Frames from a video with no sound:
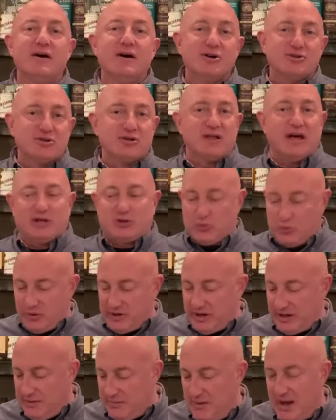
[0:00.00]
So that's what we're
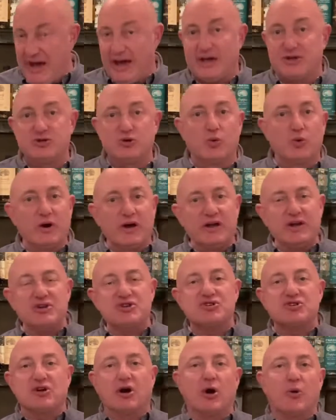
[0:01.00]
gonna make. So we're gonna
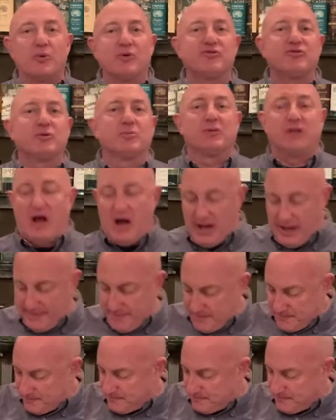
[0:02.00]
start with some lime.